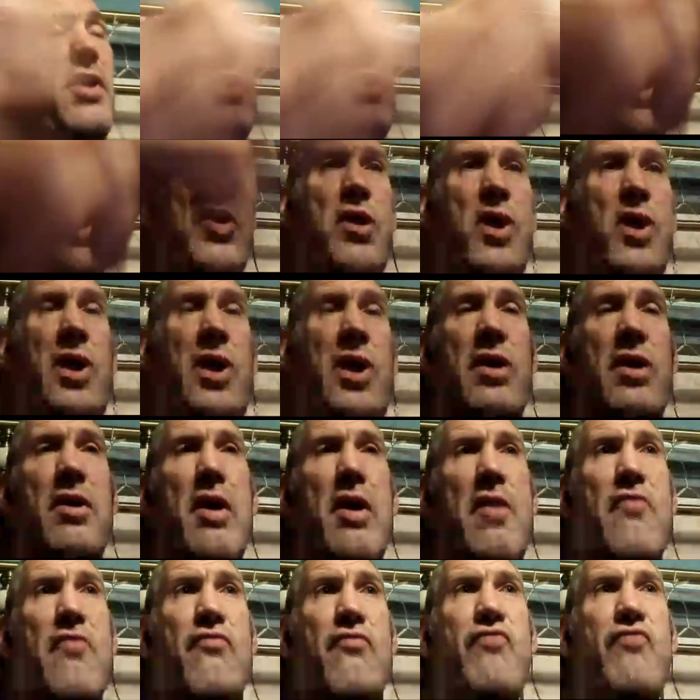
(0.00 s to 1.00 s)
He's like,
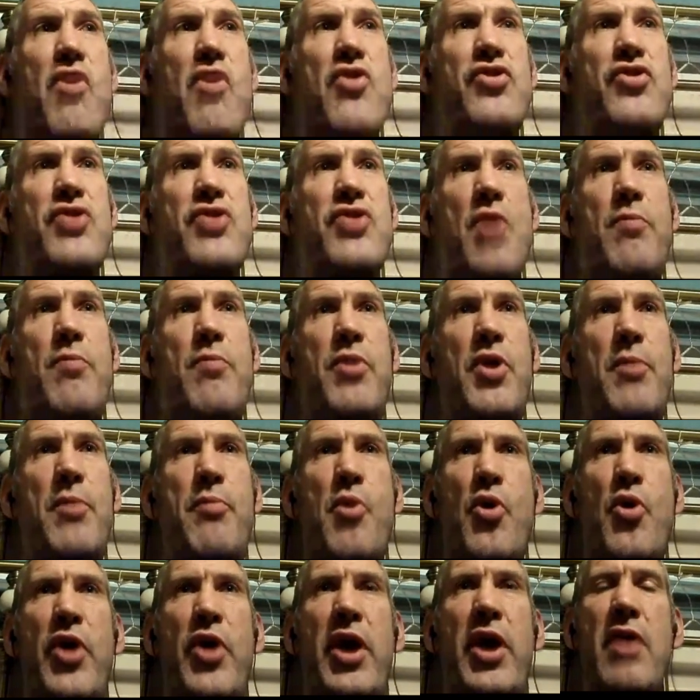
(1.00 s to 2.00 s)
Ron's opened the
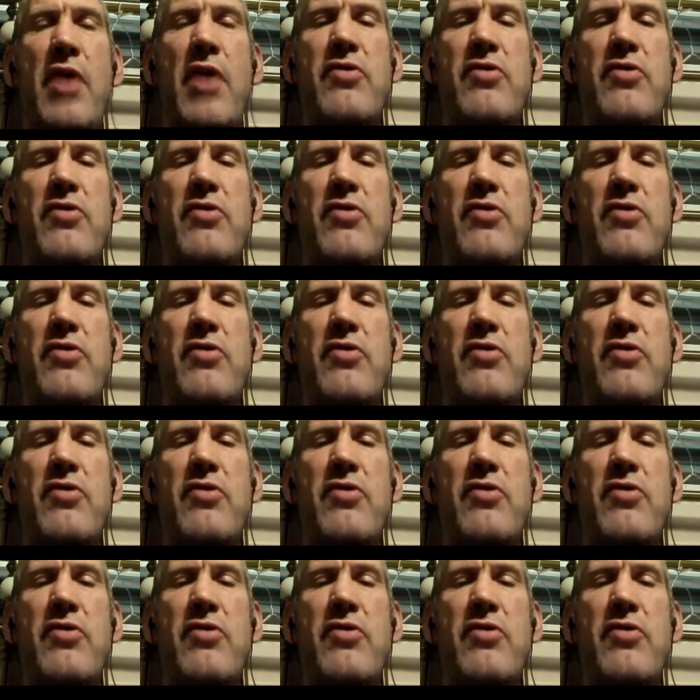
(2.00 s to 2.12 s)
book. He